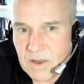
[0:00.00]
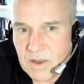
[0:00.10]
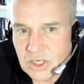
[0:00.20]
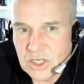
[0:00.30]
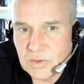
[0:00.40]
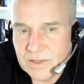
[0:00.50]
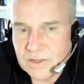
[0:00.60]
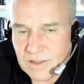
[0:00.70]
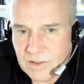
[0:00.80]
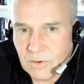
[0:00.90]

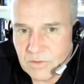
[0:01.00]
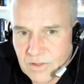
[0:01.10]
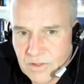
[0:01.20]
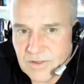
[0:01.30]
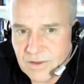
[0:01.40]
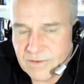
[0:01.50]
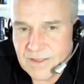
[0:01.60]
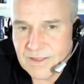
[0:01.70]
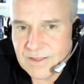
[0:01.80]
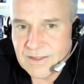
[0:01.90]
ensured that the
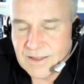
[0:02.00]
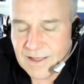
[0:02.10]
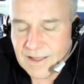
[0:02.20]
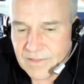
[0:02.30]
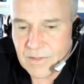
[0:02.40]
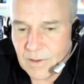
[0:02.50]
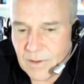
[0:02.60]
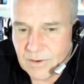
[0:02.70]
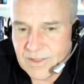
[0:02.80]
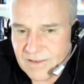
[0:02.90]
service and the
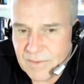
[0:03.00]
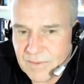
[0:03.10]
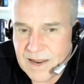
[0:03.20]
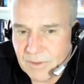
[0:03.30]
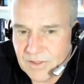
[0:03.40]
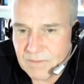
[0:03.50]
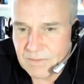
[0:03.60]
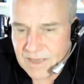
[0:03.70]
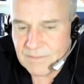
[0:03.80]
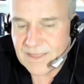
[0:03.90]
authority have been able to
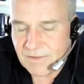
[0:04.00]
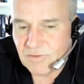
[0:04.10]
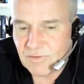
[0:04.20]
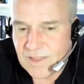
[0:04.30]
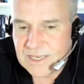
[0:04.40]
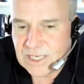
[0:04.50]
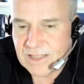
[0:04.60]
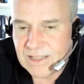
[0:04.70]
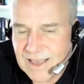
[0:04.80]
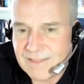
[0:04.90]
keep to that
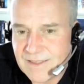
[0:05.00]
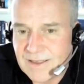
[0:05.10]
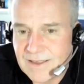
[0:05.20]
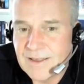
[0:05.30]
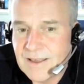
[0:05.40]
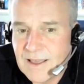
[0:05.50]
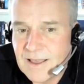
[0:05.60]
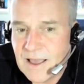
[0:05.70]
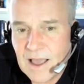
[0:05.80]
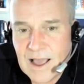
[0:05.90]
strategic intent,
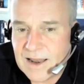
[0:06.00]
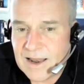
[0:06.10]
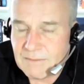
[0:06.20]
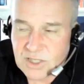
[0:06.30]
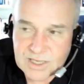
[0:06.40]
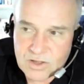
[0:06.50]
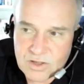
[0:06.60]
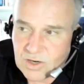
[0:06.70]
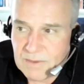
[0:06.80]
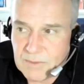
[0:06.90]
and I'm just
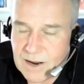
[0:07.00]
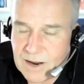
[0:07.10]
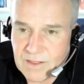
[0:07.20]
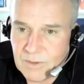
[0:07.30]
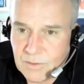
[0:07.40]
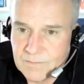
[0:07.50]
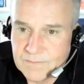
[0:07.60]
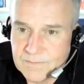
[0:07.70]
extremely proud of them all.